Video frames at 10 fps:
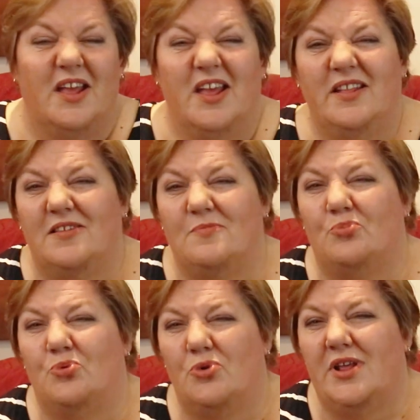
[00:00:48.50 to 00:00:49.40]
It's a
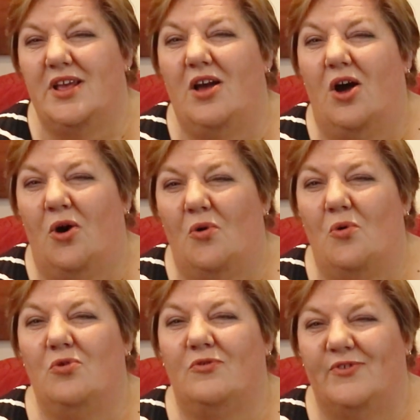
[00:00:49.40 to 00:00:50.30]
pretty
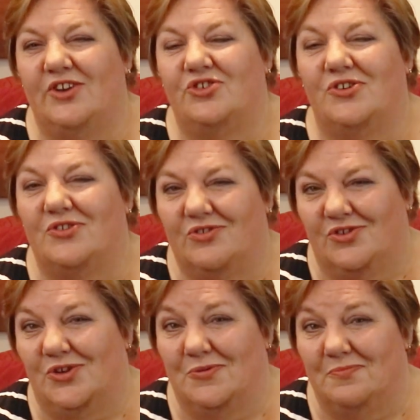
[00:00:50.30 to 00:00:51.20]
old-fashioned
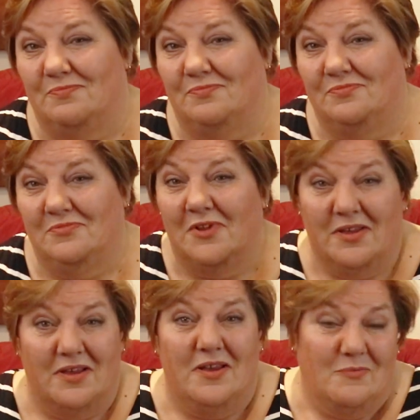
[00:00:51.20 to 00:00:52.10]
term,
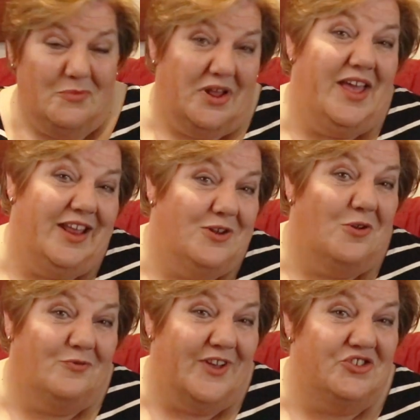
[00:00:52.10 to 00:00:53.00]
but I had an
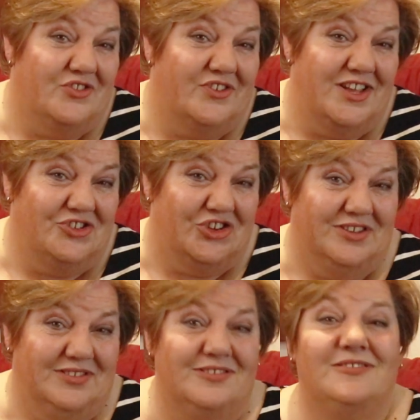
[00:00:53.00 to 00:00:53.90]
old-fashioned teacher,
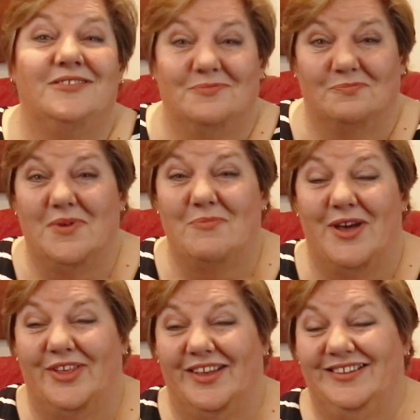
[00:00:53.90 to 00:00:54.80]
my
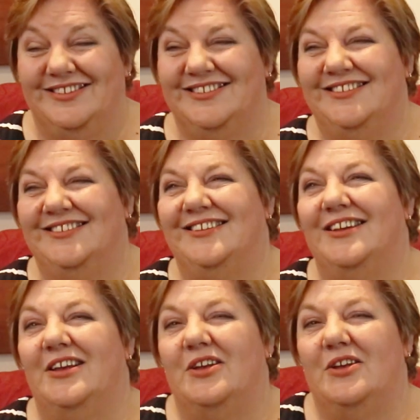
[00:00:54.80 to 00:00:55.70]
mother.
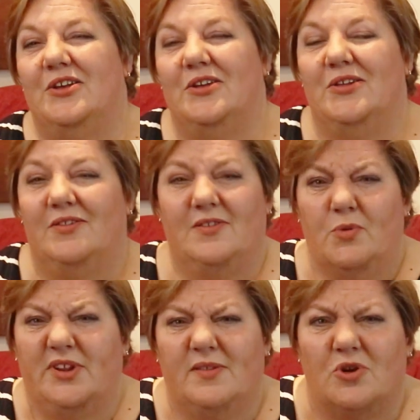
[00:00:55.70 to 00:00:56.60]
So
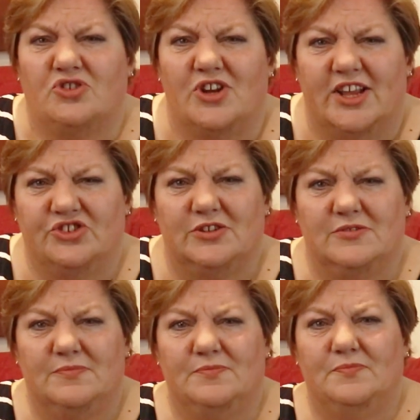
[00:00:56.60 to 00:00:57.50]
what is modulation?
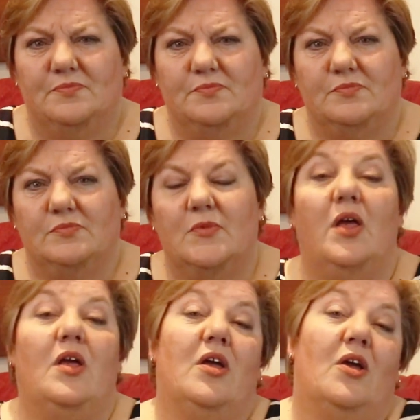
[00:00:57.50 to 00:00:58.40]

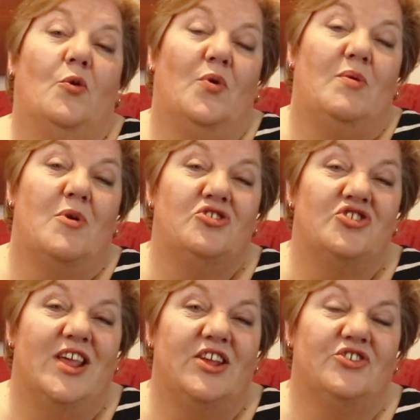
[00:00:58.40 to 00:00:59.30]
Well,
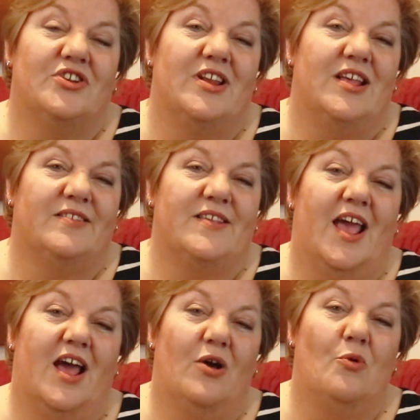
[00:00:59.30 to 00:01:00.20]
modulation is
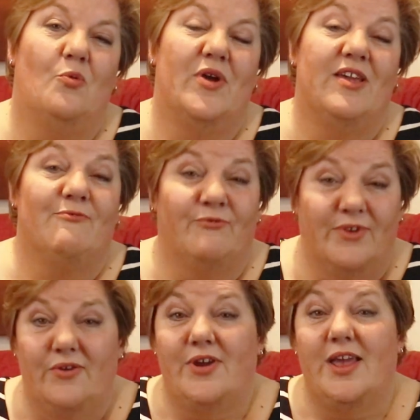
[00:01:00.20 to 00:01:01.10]
how we
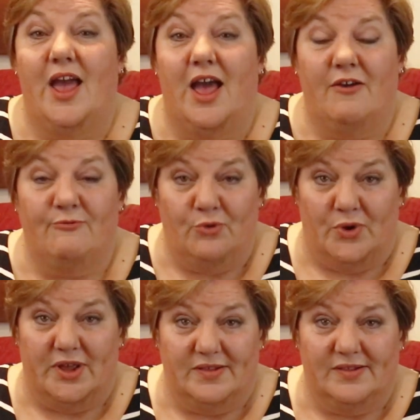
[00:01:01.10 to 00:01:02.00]
vary our
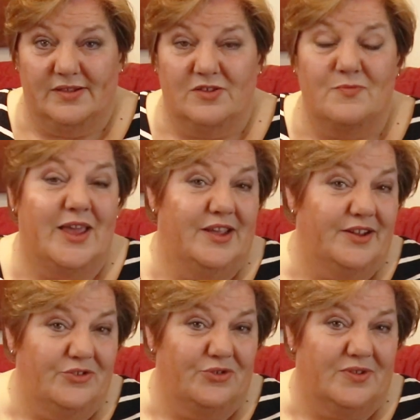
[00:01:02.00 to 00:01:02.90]
voice to make it
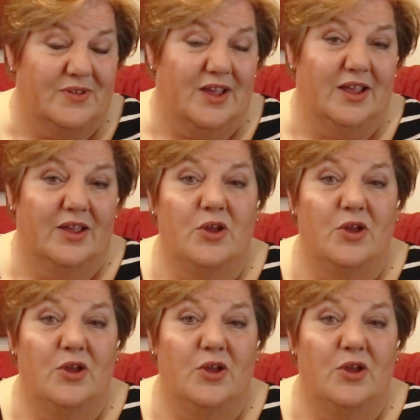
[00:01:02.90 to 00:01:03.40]
interesting.